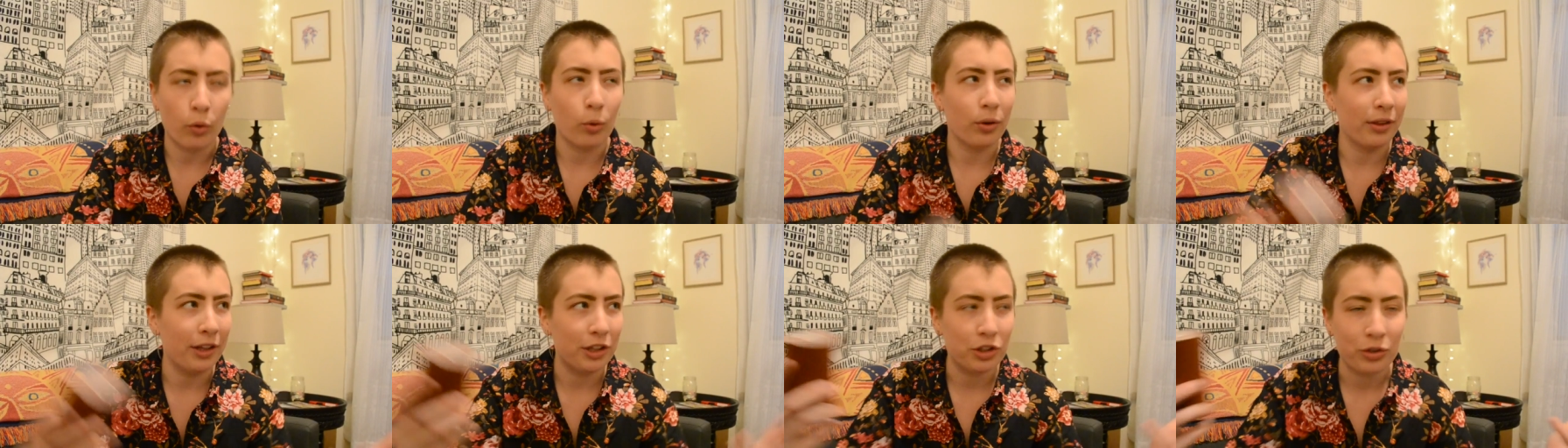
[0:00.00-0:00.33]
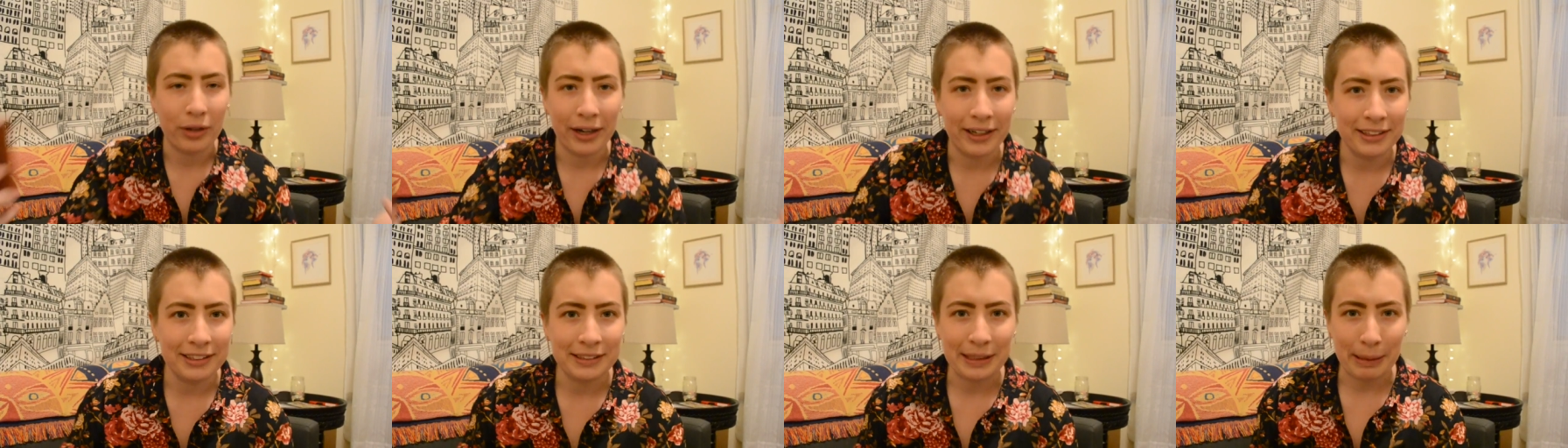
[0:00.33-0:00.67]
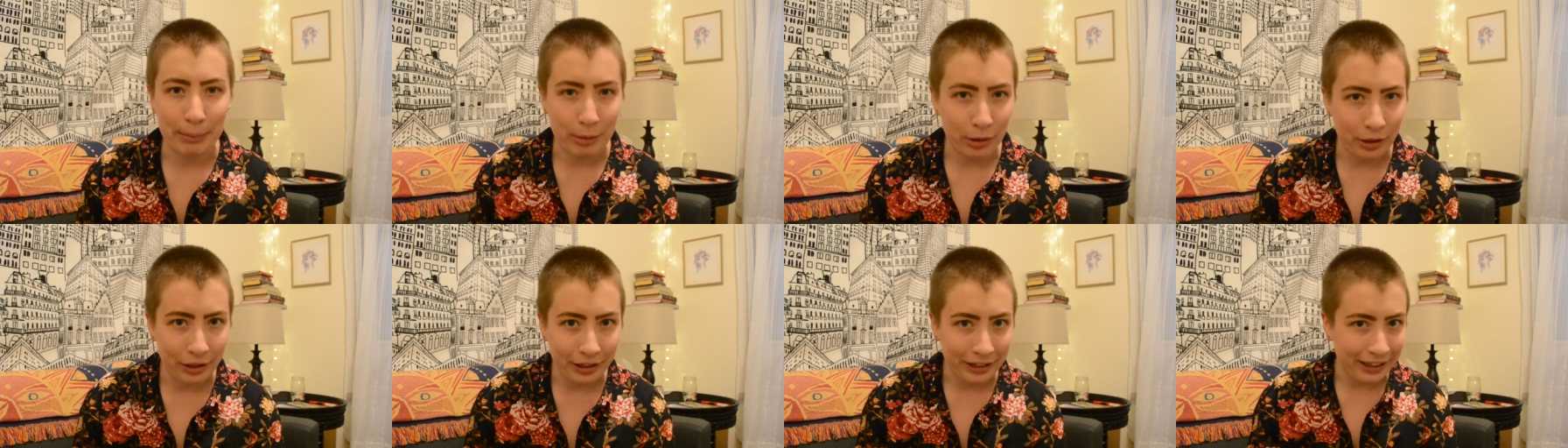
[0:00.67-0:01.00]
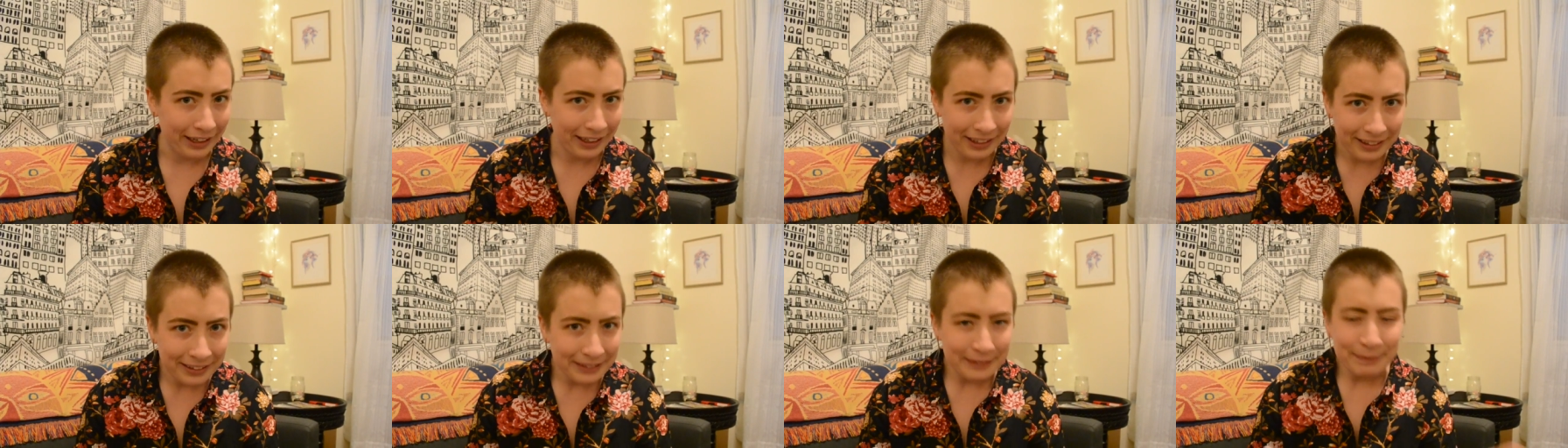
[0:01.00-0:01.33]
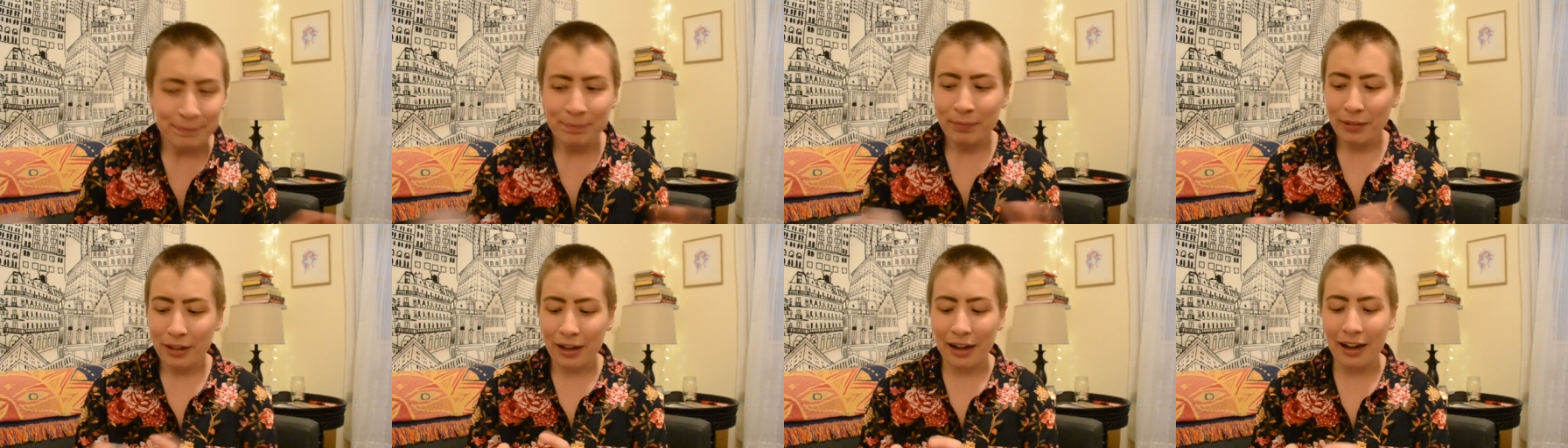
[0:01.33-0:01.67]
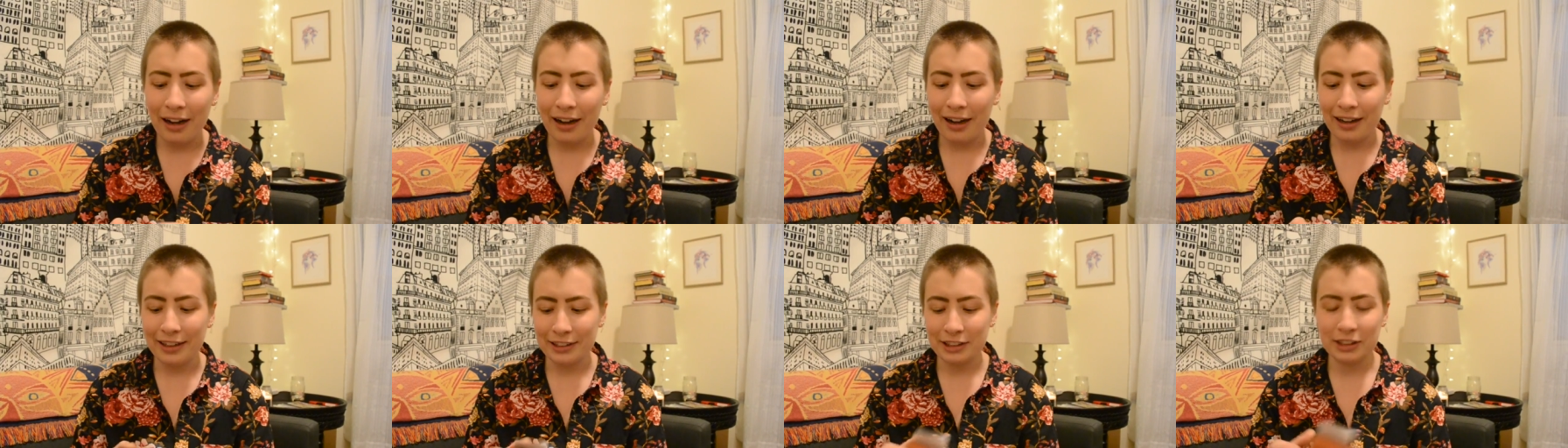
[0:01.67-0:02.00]
the trans community.
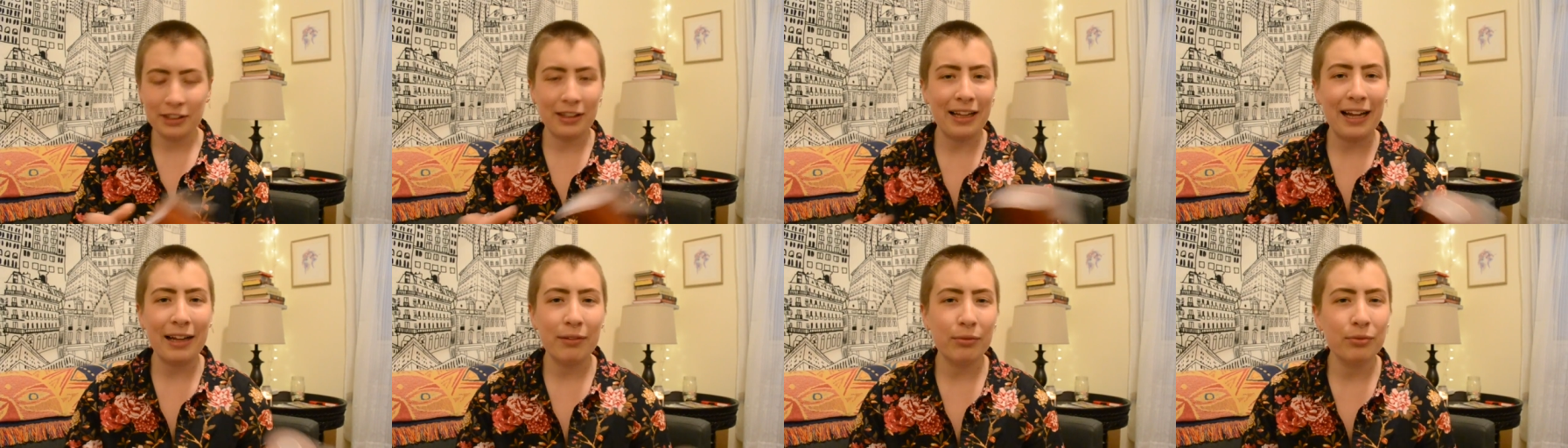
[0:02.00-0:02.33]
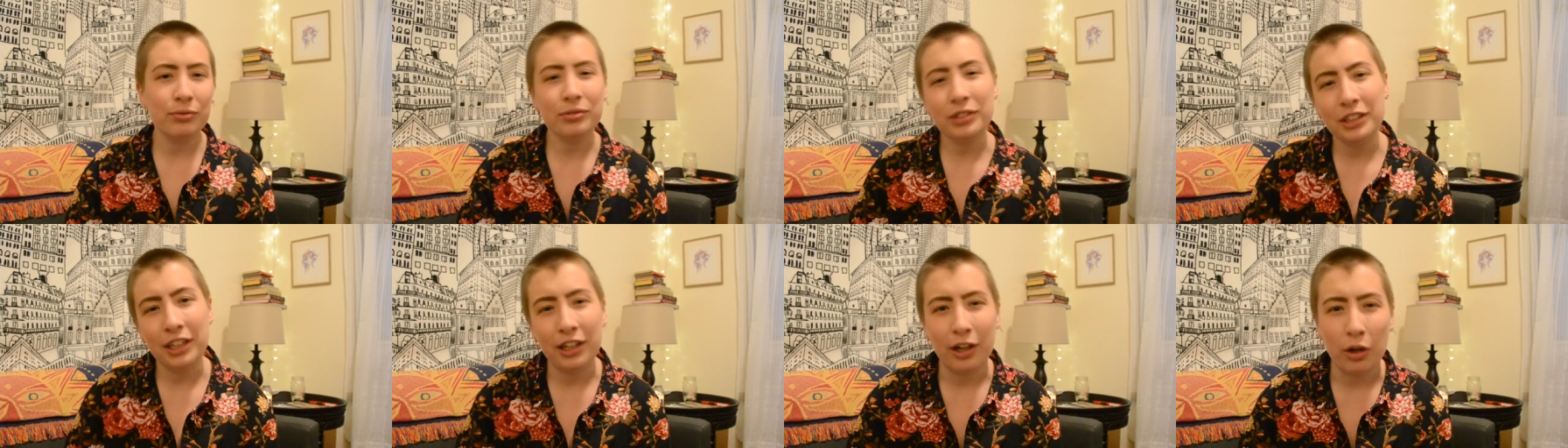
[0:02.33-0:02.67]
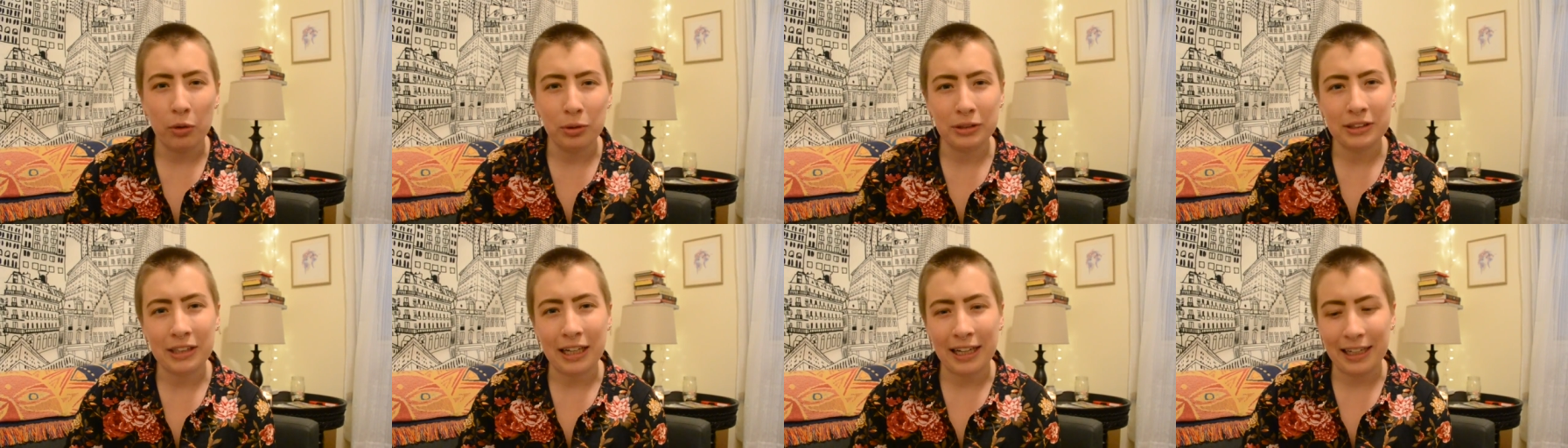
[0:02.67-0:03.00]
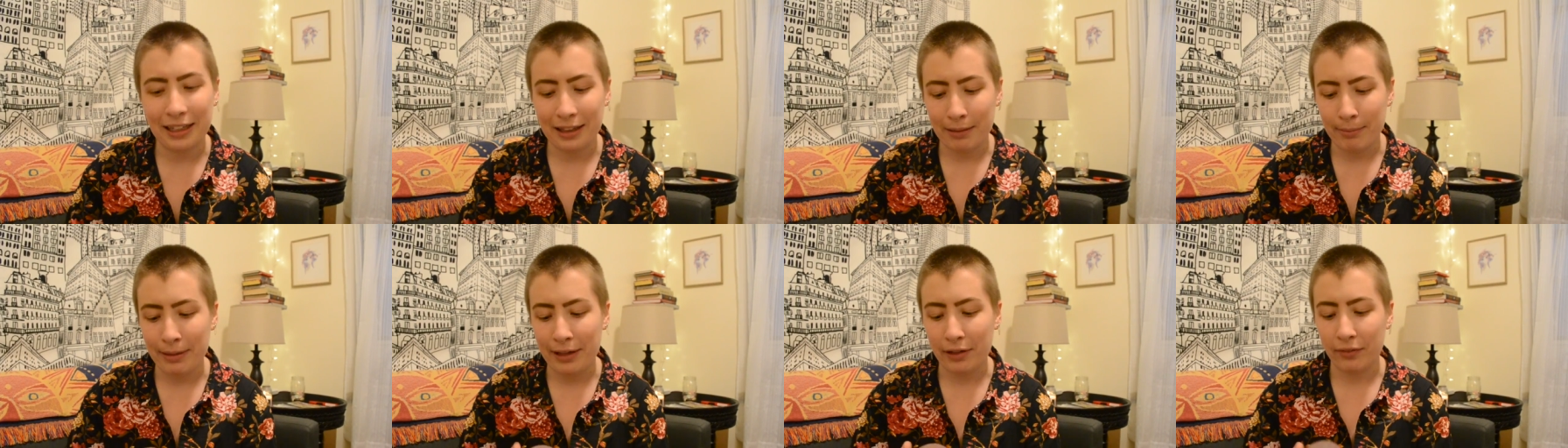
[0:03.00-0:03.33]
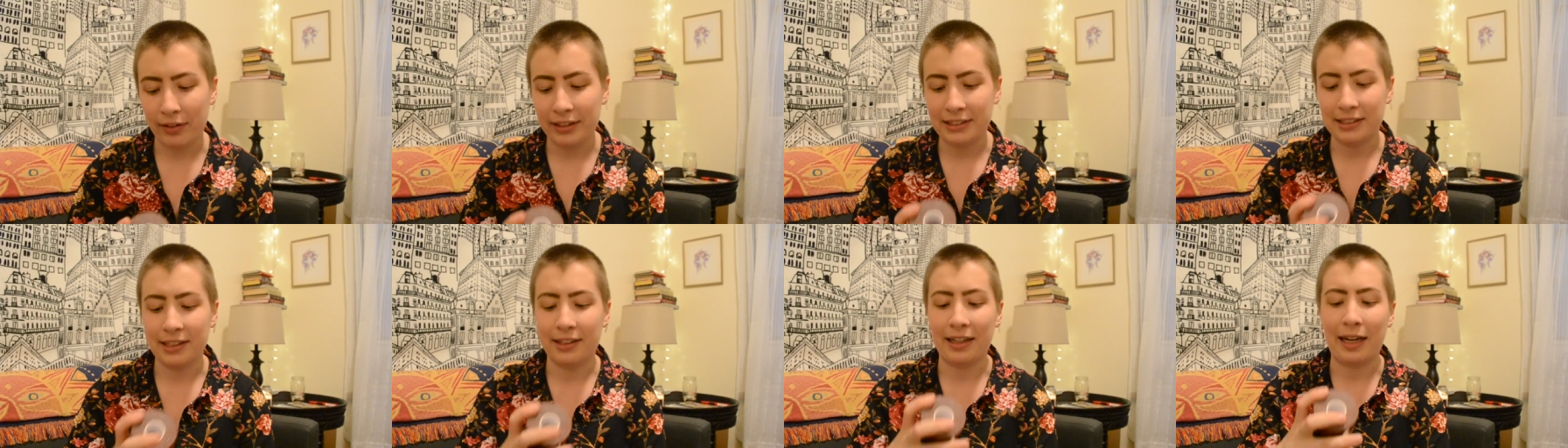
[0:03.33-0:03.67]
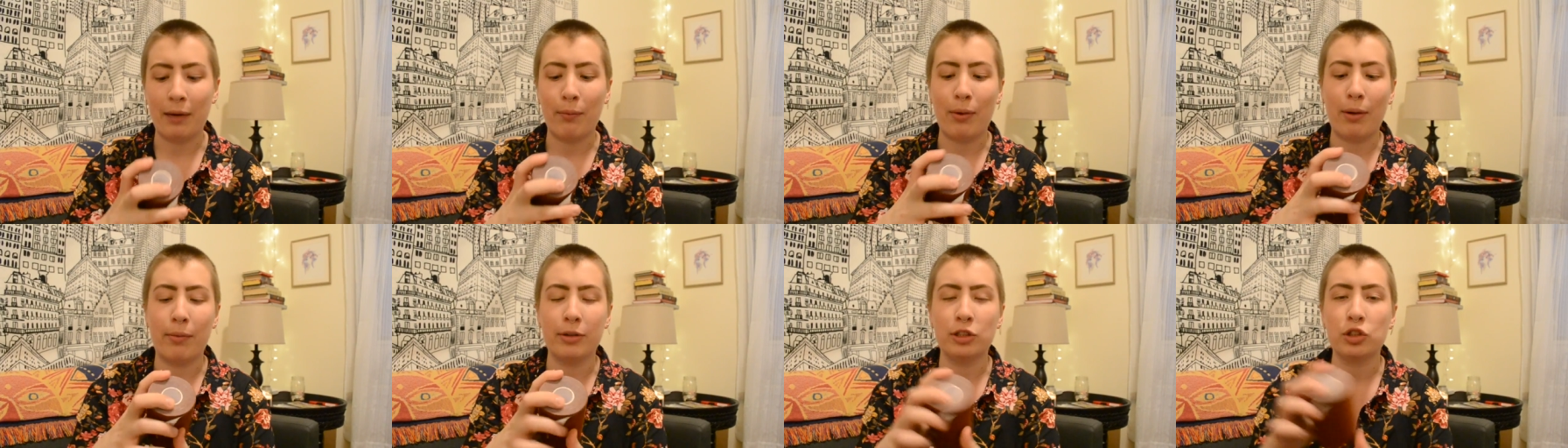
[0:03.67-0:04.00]
So that, was kind of the main reason that
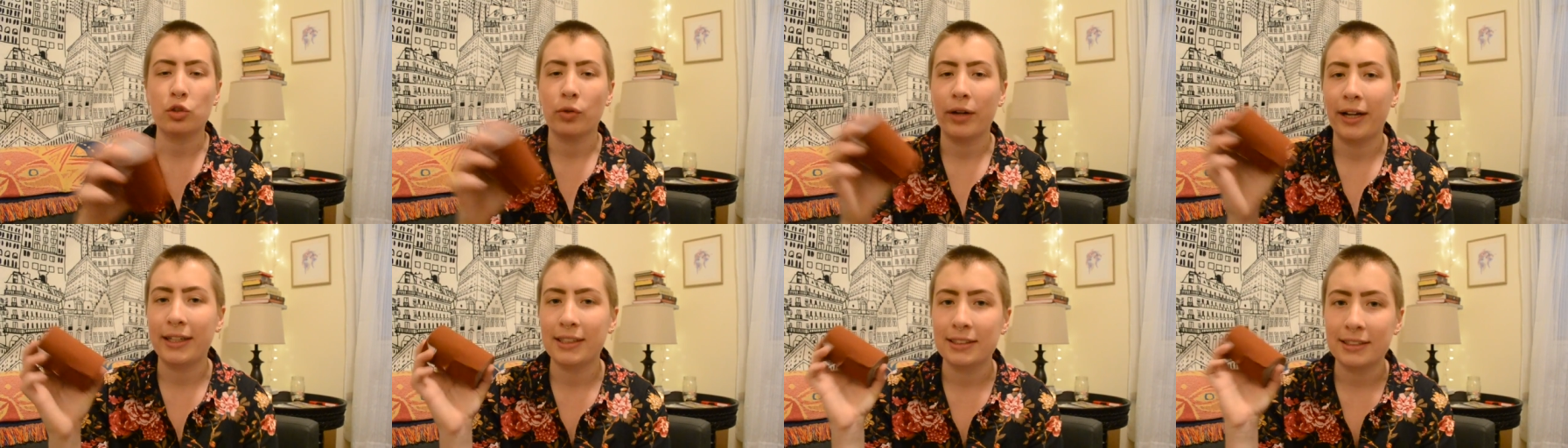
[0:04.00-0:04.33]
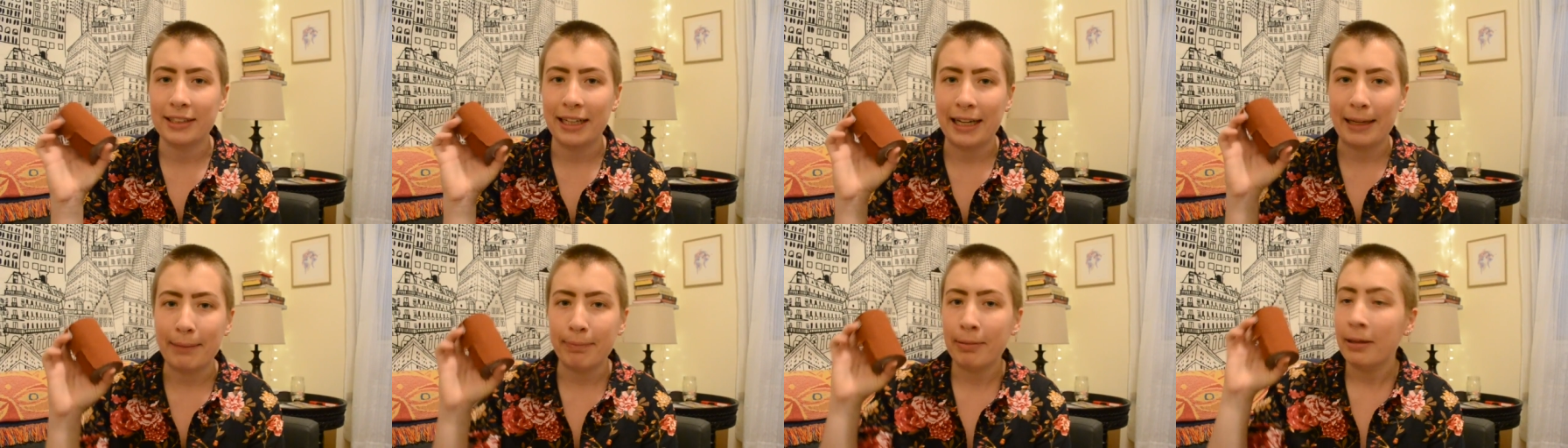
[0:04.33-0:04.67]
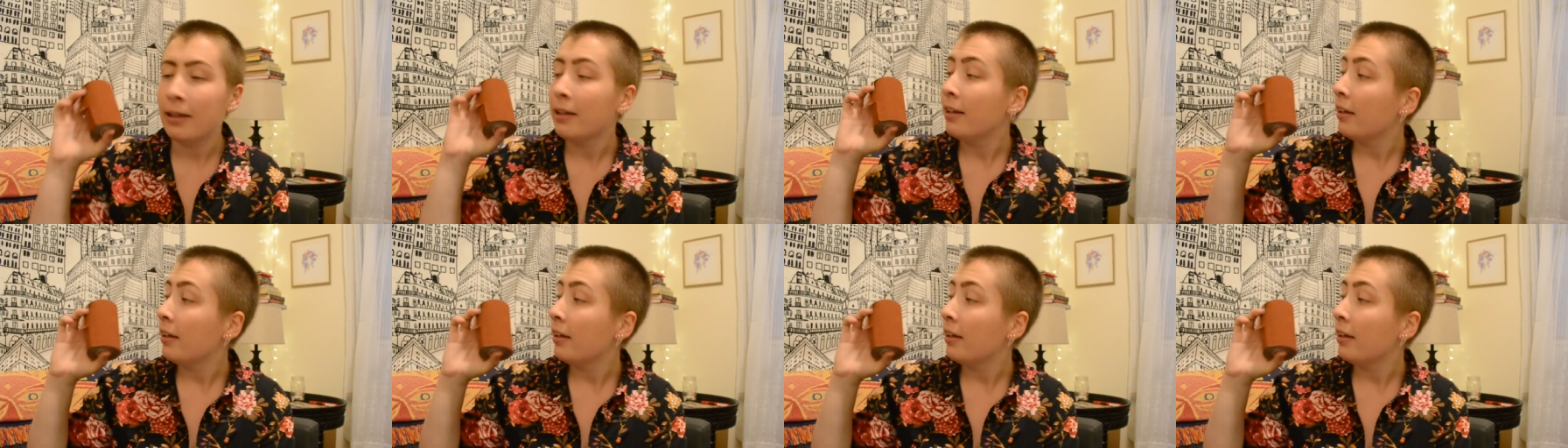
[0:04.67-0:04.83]
I went with TransTape.